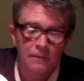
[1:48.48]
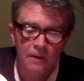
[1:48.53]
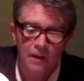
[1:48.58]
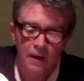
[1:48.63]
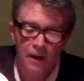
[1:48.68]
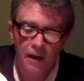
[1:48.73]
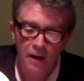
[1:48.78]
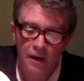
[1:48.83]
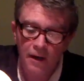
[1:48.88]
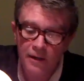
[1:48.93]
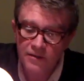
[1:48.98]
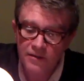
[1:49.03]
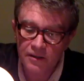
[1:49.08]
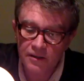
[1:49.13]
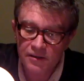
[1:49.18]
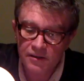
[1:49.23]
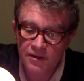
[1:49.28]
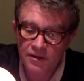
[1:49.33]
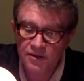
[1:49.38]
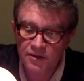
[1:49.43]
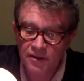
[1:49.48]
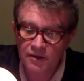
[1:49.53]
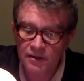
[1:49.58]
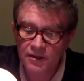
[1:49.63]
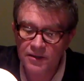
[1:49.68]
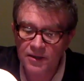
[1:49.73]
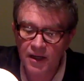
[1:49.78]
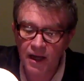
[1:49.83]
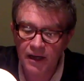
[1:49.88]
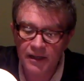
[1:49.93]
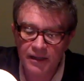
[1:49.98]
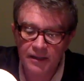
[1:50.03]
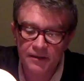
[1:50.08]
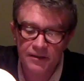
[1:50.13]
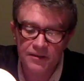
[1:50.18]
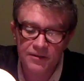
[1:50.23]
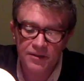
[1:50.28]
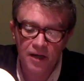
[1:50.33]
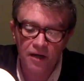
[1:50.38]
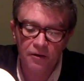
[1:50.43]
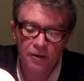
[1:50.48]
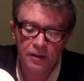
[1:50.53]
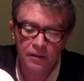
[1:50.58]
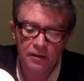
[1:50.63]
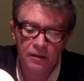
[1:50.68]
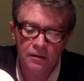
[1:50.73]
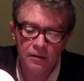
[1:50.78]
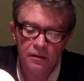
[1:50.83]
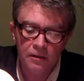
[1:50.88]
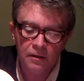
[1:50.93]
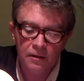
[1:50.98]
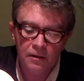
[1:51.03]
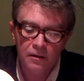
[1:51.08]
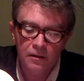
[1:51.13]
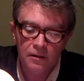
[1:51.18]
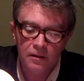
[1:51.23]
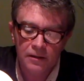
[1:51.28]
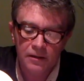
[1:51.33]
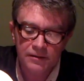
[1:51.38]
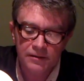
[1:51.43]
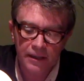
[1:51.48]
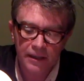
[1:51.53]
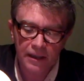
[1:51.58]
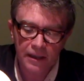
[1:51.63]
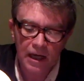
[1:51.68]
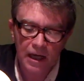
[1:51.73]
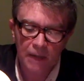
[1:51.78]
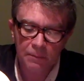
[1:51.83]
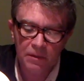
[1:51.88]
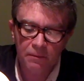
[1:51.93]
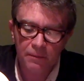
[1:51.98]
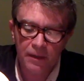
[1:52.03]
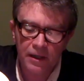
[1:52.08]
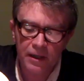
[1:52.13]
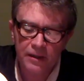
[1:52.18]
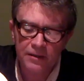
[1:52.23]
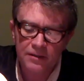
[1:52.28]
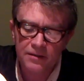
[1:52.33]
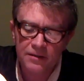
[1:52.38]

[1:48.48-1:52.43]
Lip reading: Alright, so let's just turn this on, get these going. It'll take a couple of minutes.